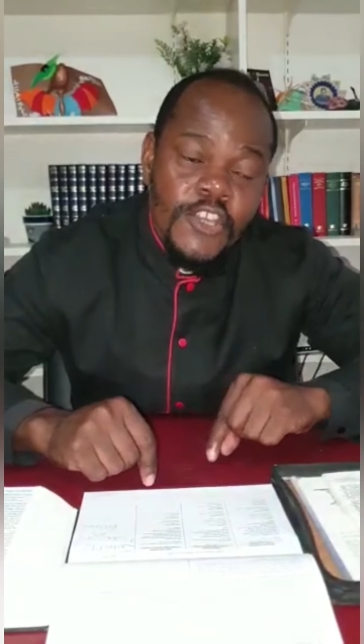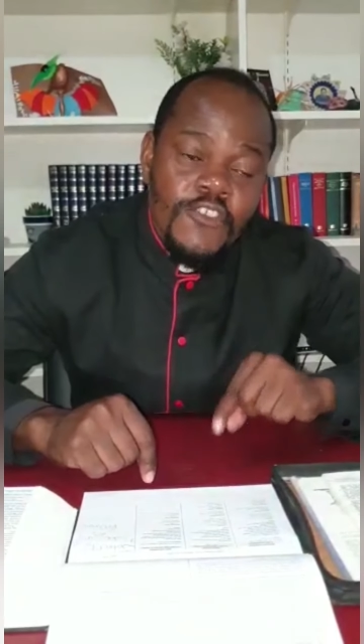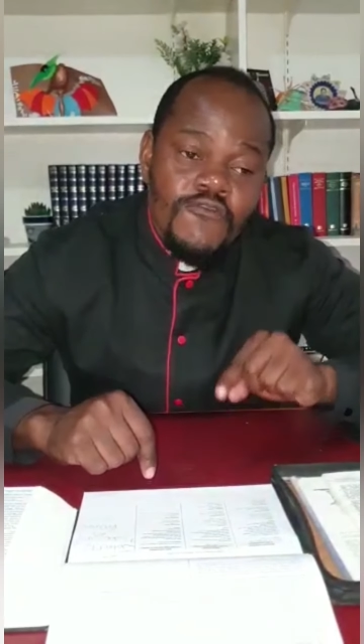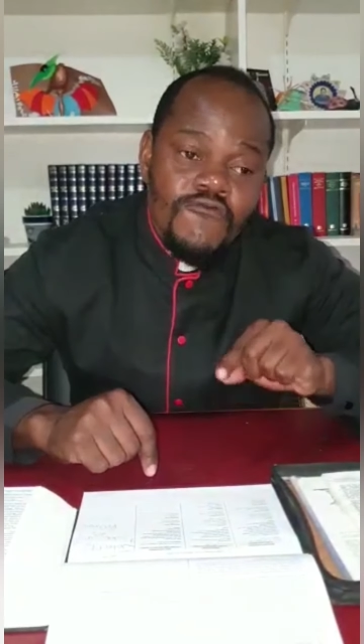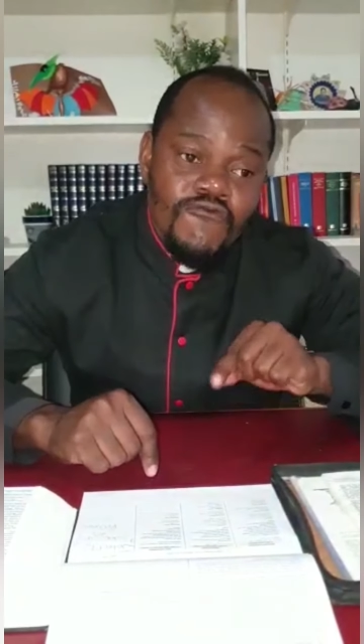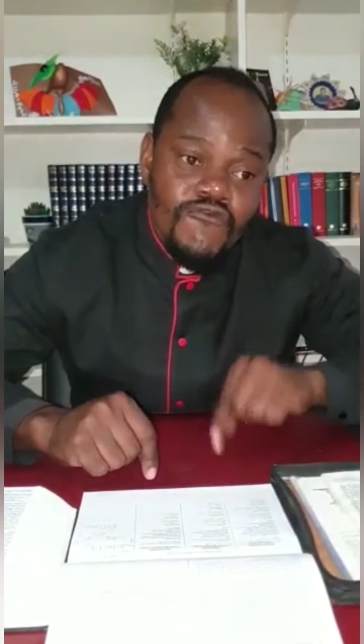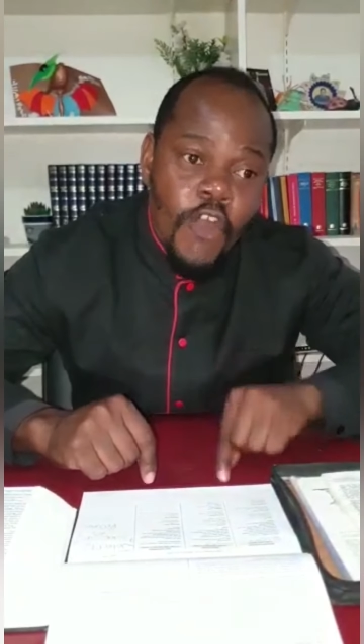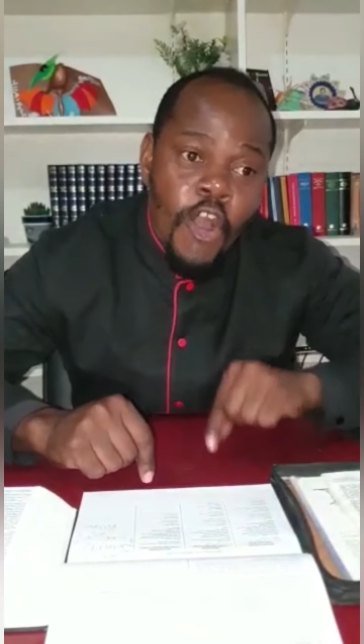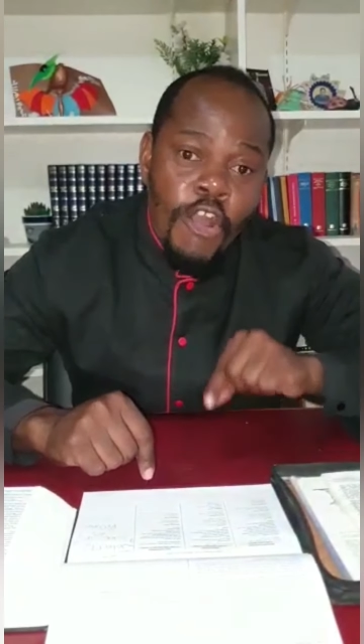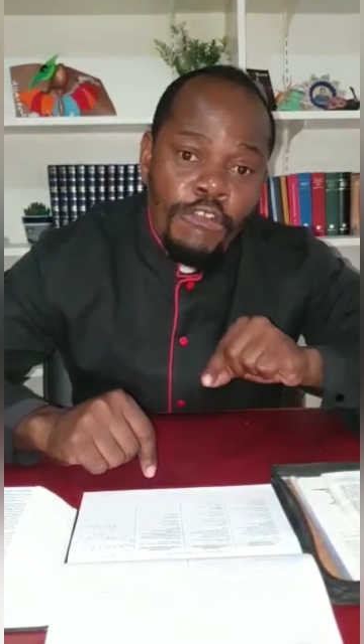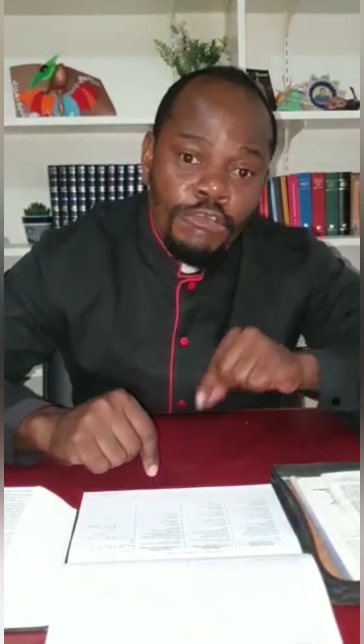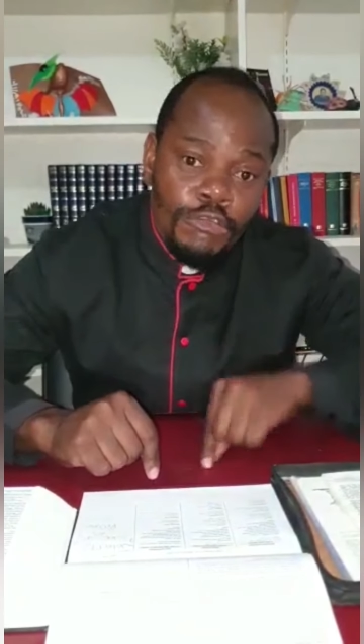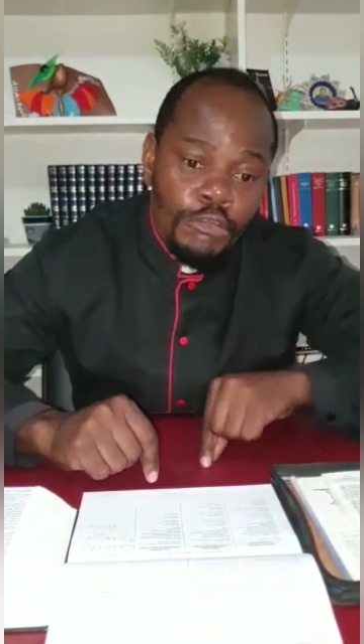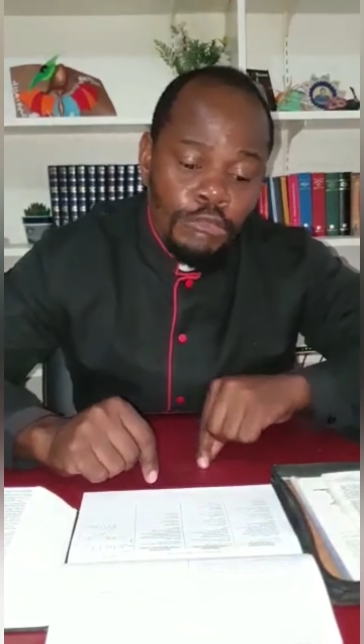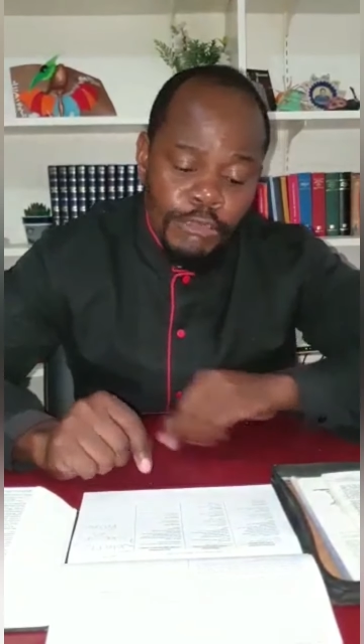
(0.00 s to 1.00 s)

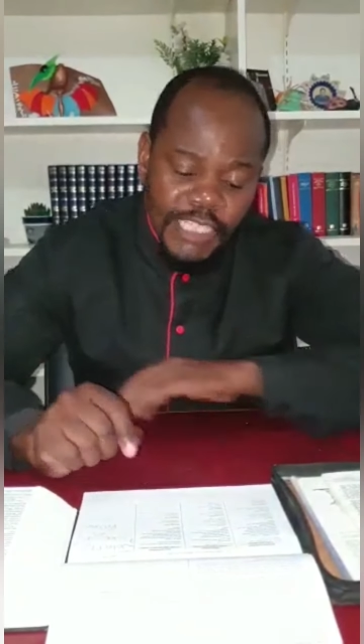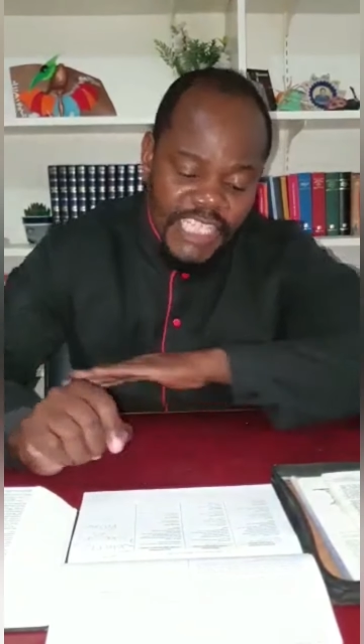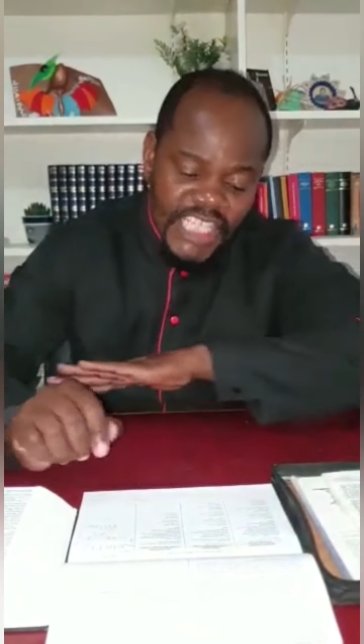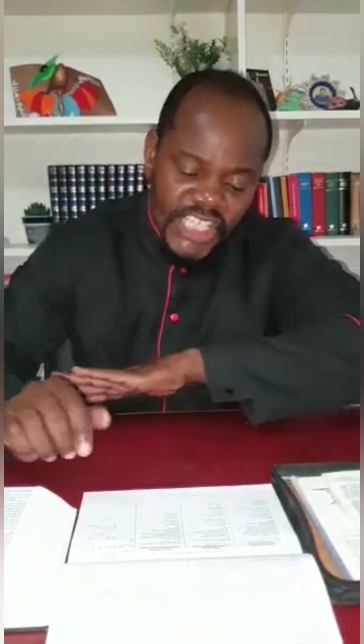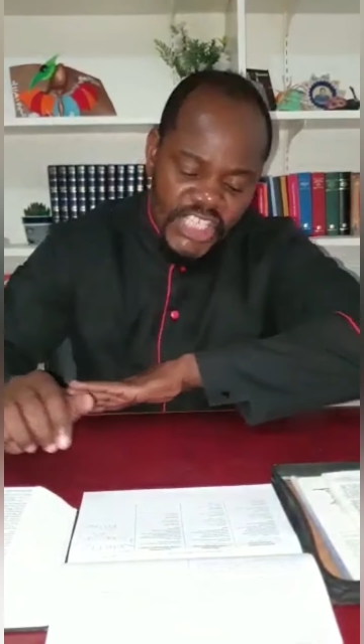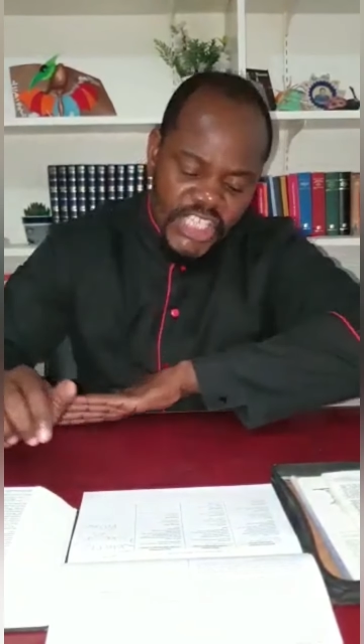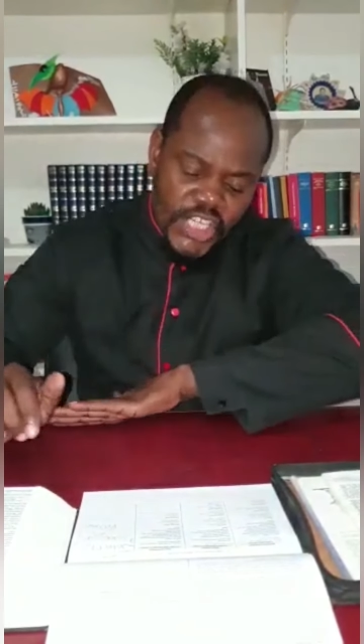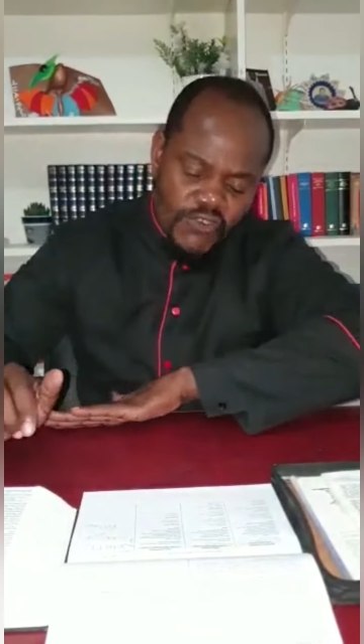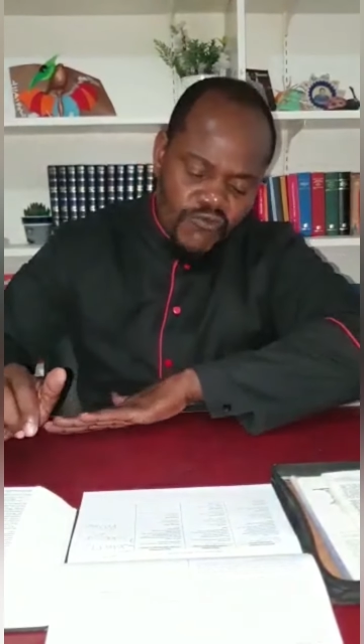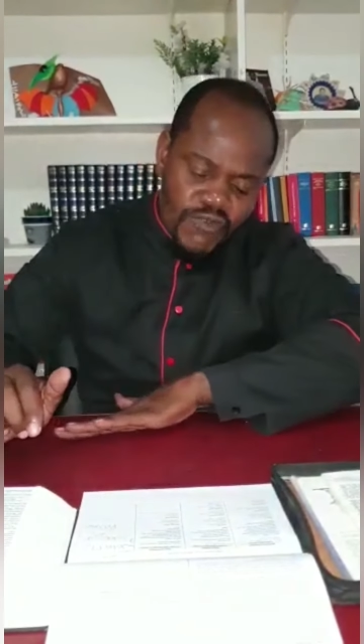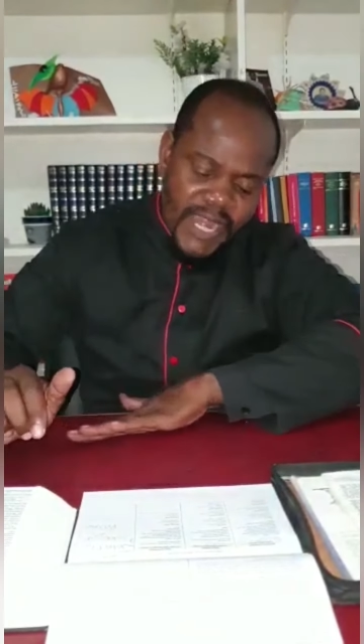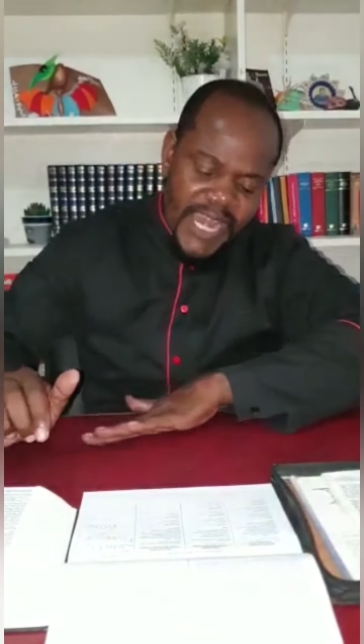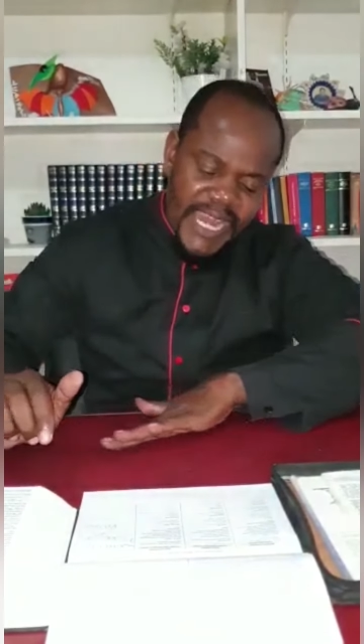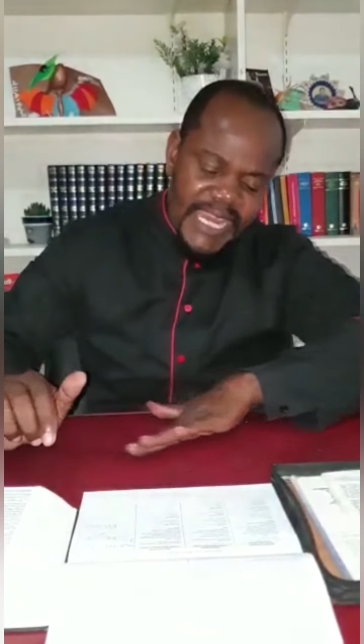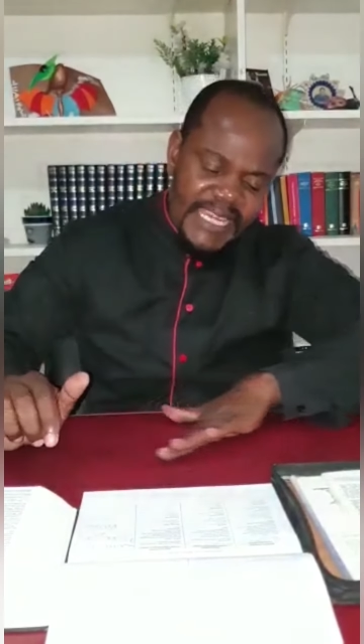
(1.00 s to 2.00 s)
wrongdoing is
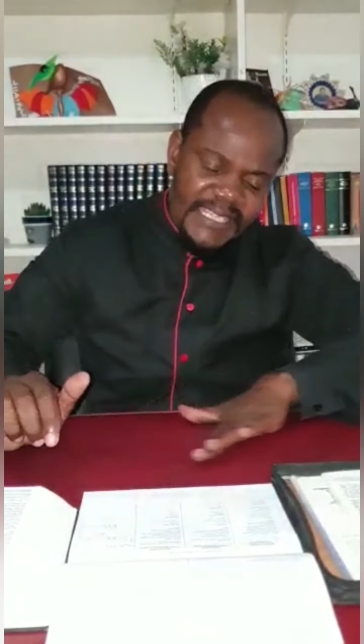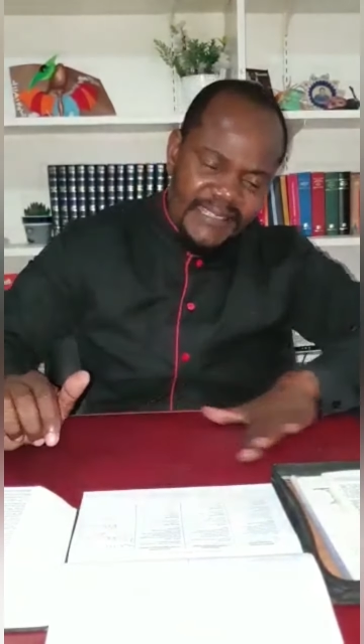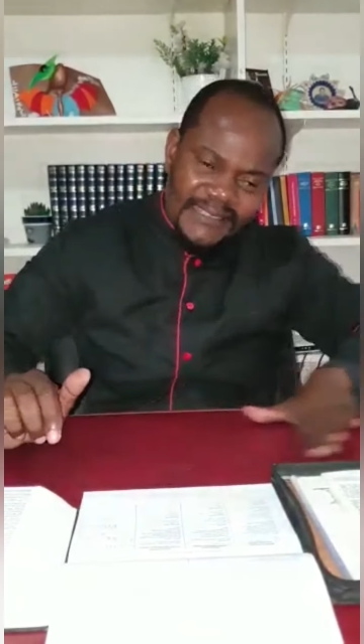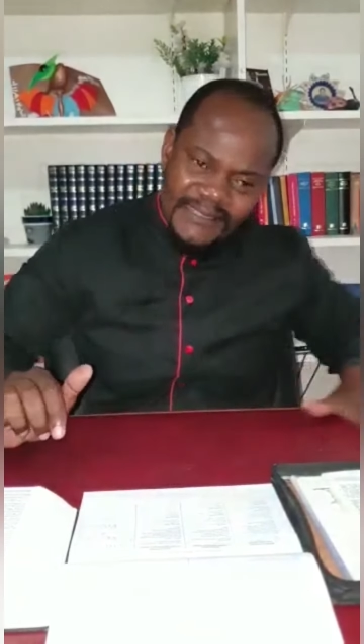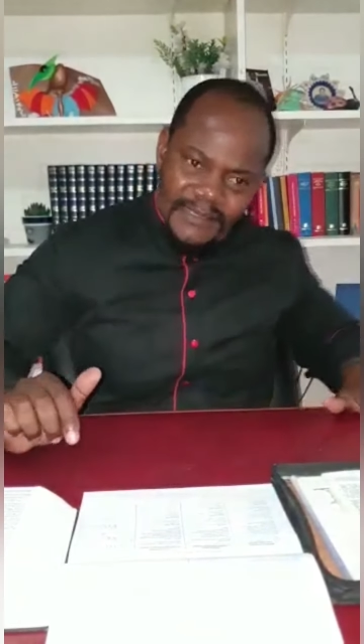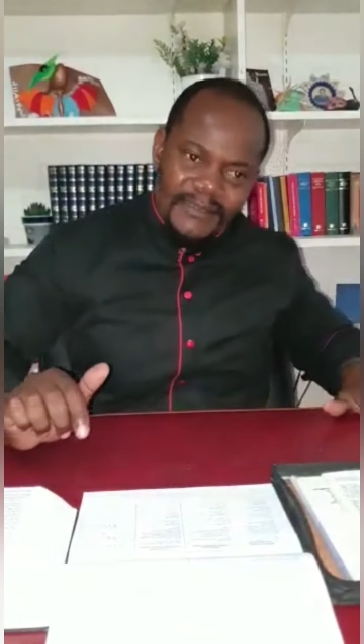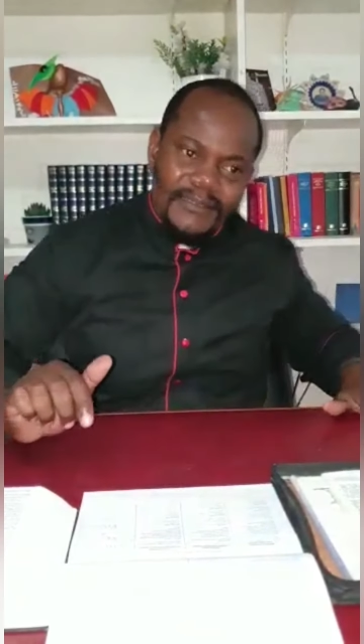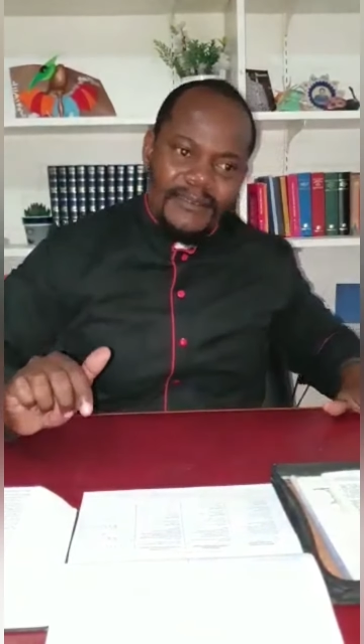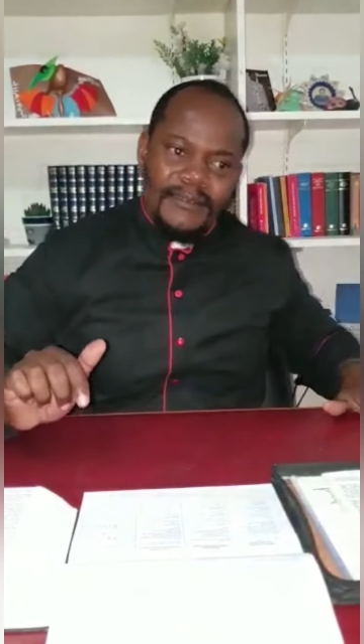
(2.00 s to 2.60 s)
erased